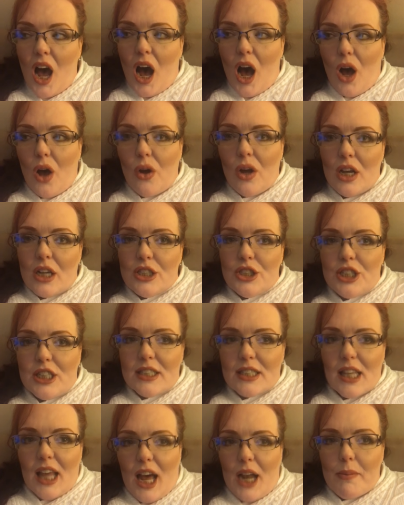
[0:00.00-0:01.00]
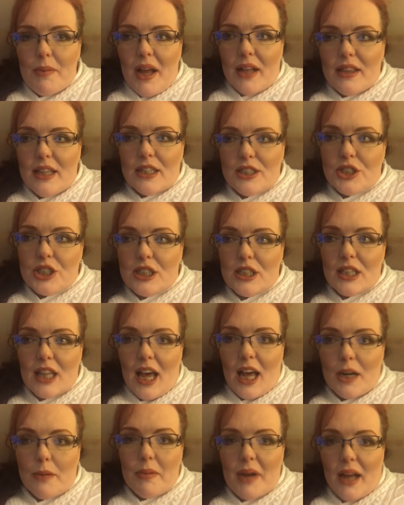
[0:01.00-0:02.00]
oh, she's lying about this, she's
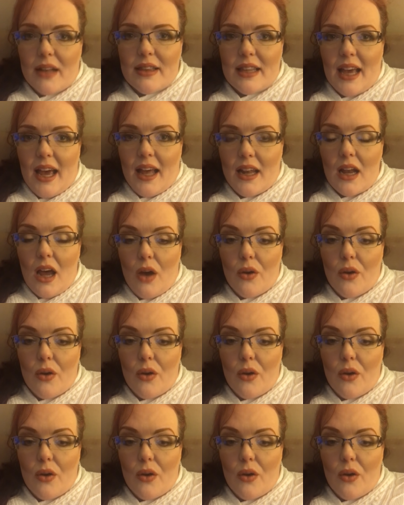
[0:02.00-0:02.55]
lying about that.